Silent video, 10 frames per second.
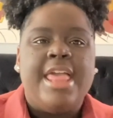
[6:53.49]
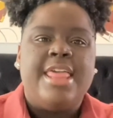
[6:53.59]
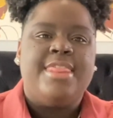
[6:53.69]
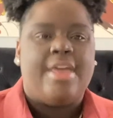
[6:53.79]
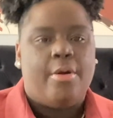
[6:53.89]

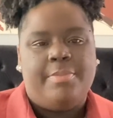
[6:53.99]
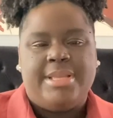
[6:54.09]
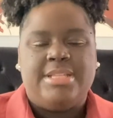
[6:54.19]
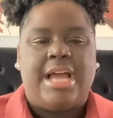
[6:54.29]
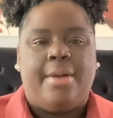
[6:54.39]
That will be
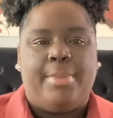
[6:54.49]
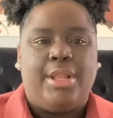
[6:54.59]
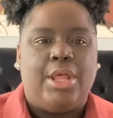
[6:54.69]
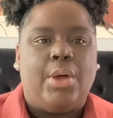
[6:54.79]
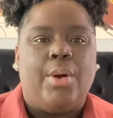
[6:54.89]
down
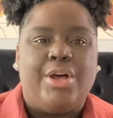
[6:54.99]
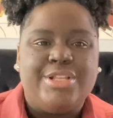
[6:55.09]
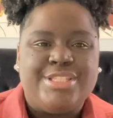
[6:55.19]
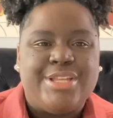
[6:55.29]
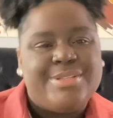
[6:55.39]
below
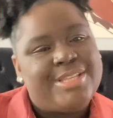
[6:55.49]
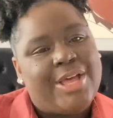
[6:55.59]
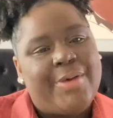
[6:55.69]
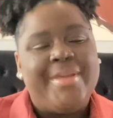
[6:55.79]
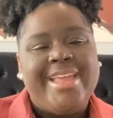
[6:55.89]
also.
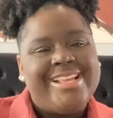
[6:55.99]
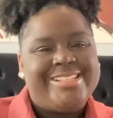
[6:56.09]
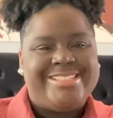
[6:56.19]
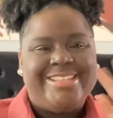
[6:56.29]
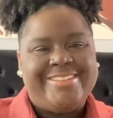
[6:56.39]
So
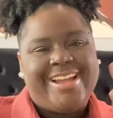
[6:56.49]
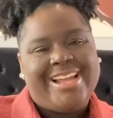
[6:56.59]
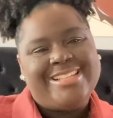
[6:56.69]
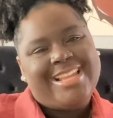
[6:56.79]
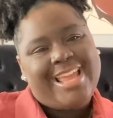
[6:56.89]
see you
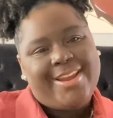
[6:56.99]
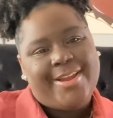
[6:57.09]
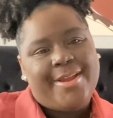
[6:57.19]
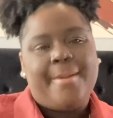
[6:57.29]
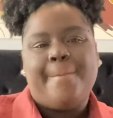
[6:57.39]
guys
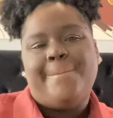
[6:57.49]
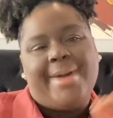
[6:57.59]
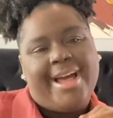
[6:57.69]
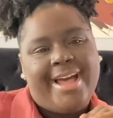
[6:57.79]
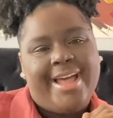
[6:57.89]
later.
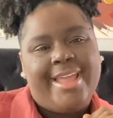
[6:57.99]
Bye.